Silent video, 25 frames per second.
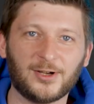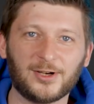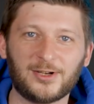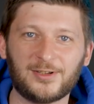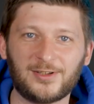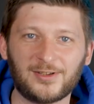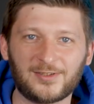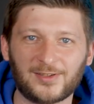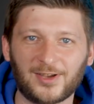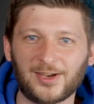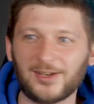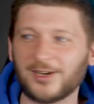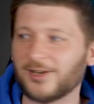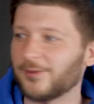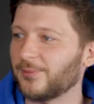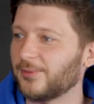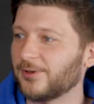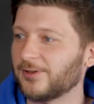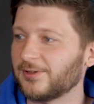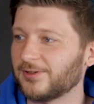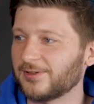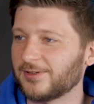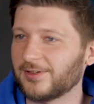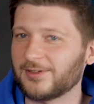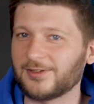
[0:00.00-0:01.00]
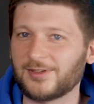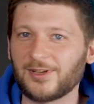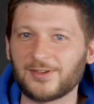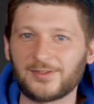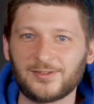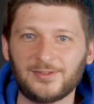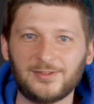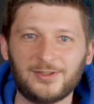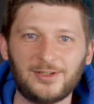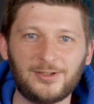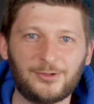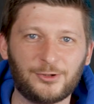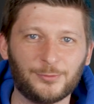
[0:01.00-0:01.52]
not a designer build, it
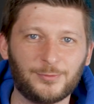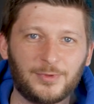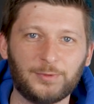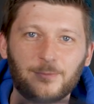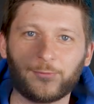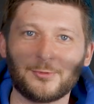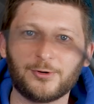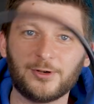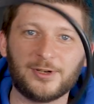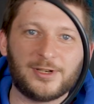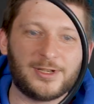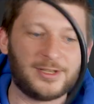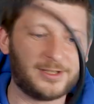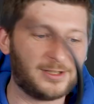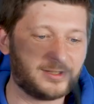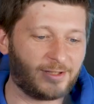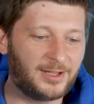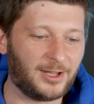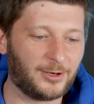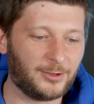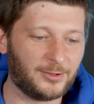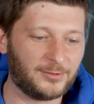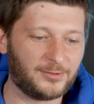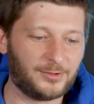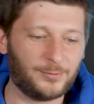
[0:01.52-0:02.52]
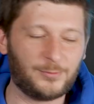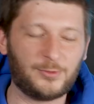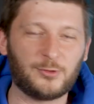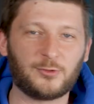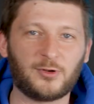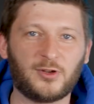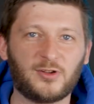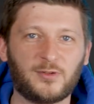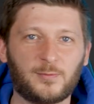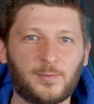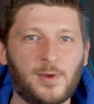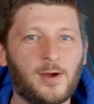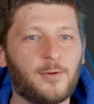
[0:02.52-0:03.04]
doesn't need to be pretty, it can also be
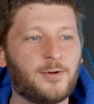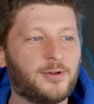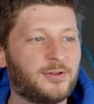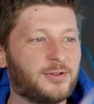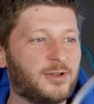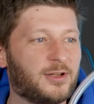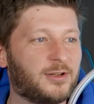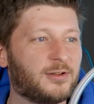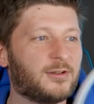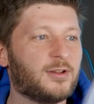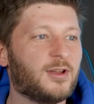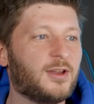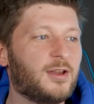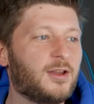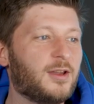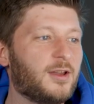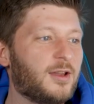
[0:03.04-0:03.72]
transparent and